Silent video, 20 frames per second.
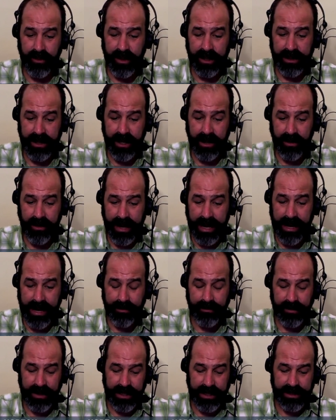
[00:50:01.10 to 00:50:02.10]
right now.
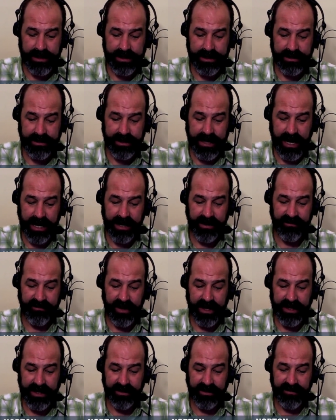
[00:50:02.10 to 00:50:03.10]
AMD's kind of
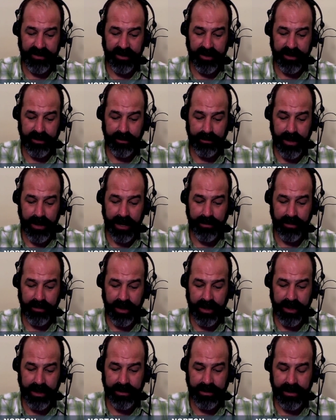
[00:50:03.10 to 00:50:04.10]
finally filling their
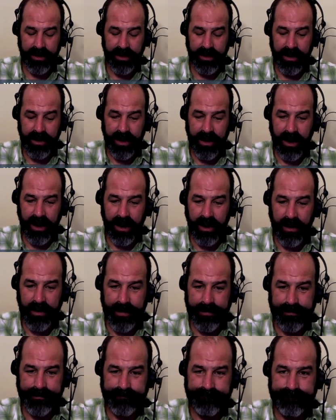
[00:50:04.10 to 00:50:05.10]
pipeline.
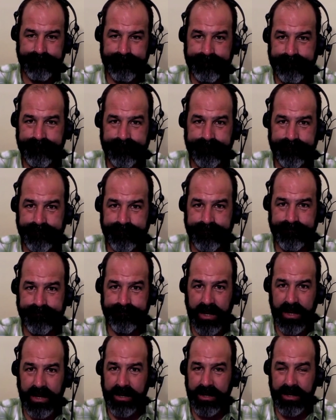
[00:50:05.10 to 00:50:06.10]
Um,
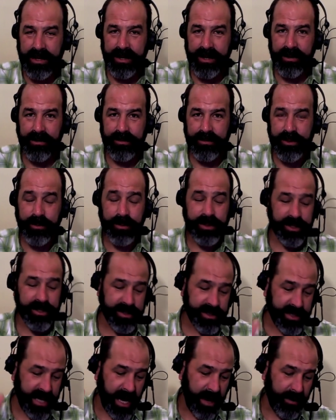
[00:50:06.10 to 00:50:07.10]
you know, should we just
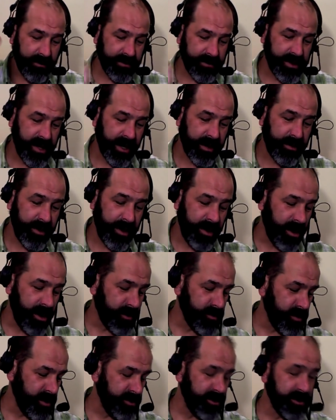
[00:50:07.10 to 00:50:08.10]
stop talking about
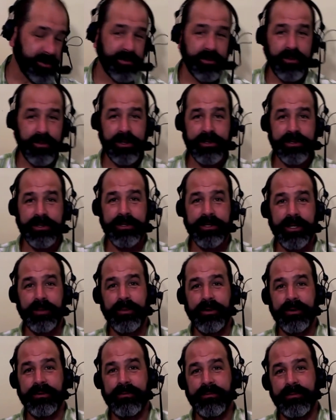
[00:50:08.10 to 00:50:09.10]
hardware news for the rest of the
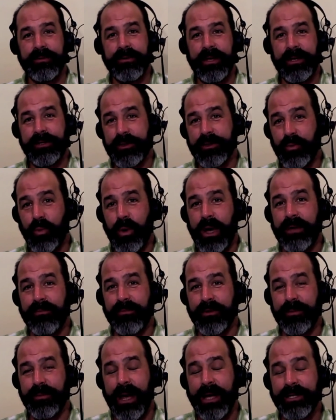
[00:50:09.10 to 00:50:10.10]
summer and just wait
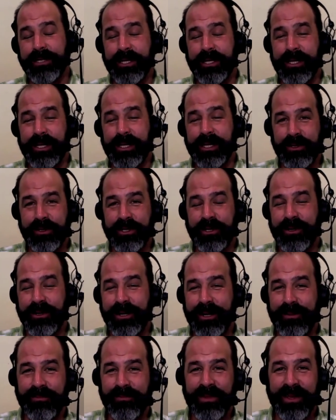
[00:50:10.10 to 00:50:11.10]
for the Magic Leap no. to show
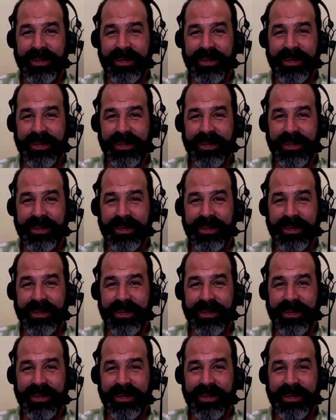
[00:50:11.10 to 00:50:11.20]
up?